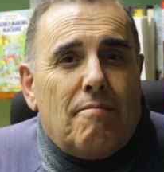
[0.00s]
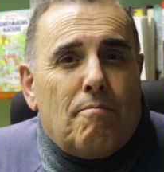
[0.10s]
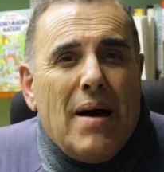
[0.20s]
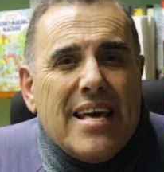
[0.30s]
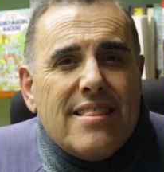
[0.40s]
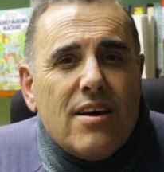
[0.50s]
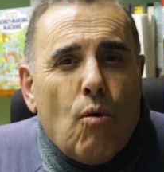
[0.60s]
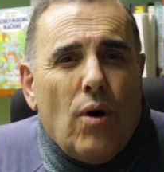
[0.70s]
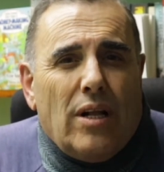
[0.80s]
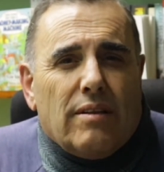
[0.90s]
made their
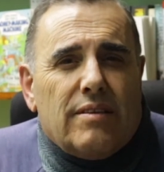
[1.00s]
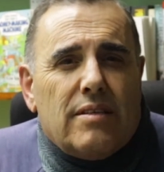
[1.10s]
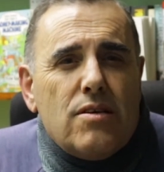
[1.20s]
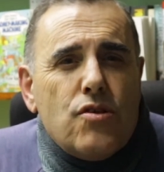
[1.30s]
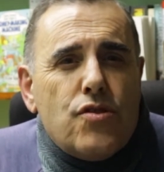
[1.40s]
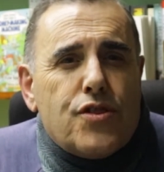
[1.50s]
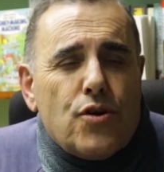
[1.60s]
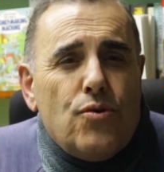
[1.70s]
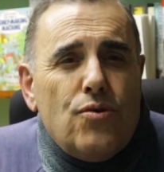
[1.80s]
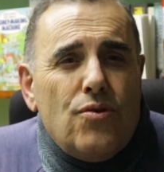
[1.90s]
wealth
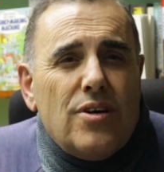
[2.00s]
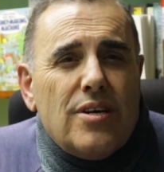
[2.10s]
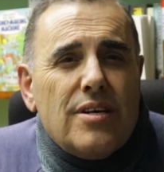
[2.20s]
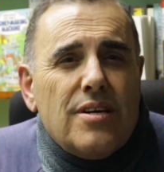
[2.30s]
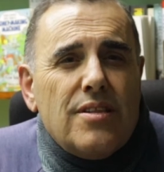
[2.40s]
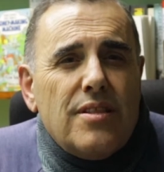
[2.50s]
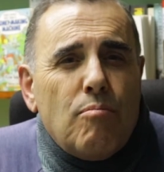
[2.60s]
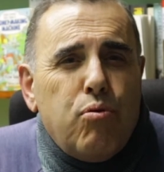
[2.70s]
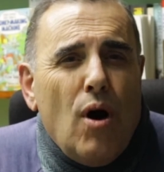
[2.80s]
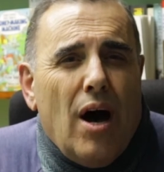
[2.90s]
through the
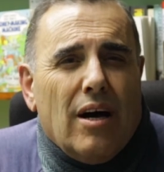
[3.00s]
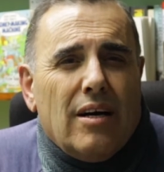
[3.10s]
poor,